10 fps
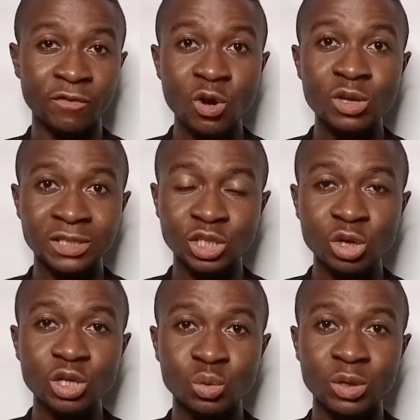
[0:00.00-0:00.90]
Of course, the
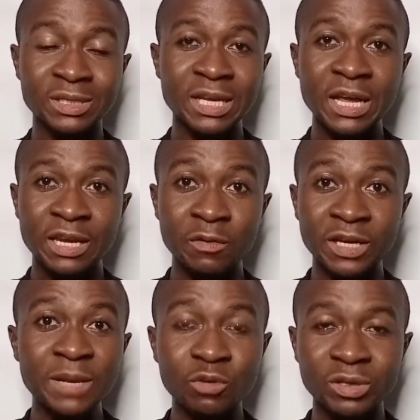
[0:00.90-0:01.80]
church was the
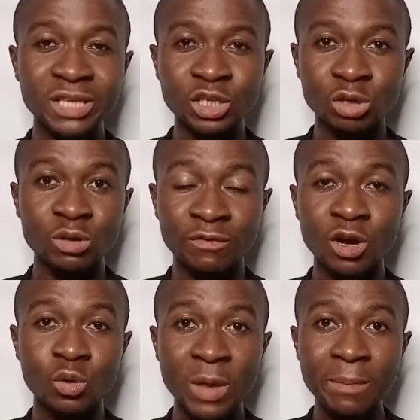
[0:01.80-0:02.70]
Redeemed Christian Church of
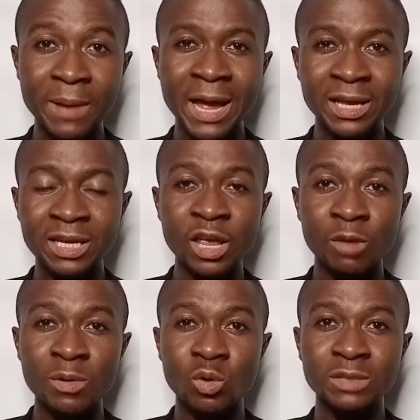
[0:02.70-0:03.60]
God where Pa
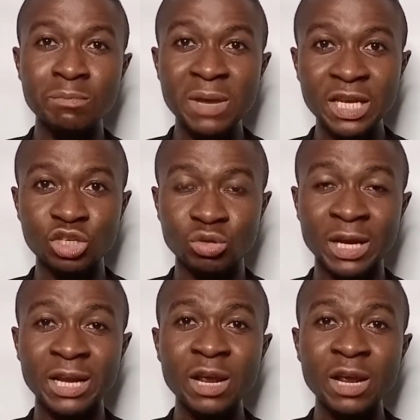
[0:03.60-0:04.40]
Akindayomi was ministering.